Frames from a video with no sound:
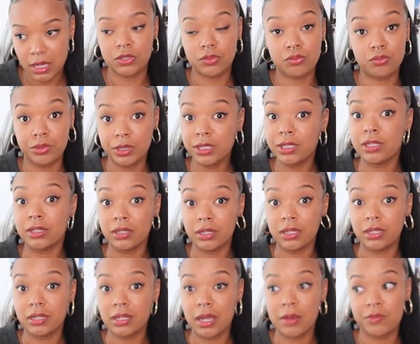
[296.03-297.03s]
It's really
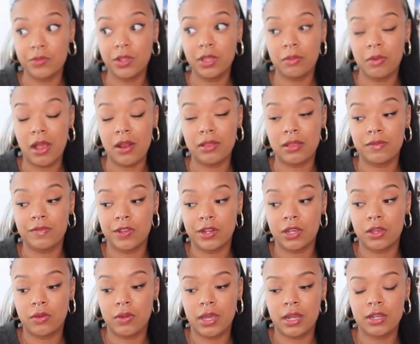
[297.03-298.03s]
good. I'm really proud of that
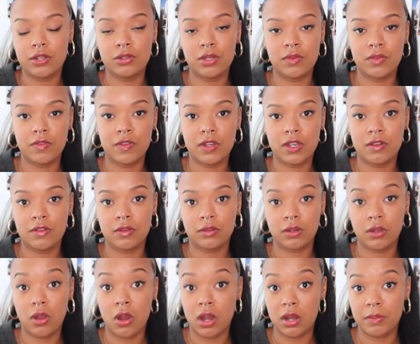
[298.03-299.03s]
video. And I do have a video
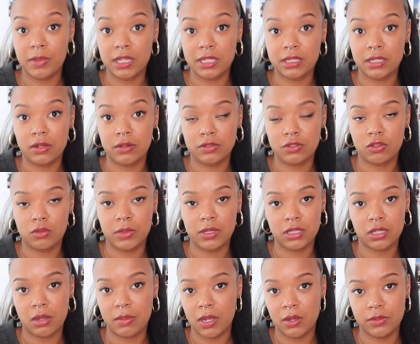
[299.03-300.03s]
on karmics and on
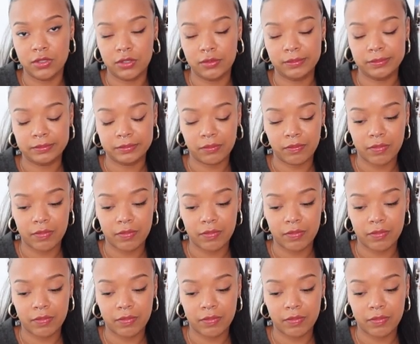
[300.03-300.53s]
soulmates coming out soon.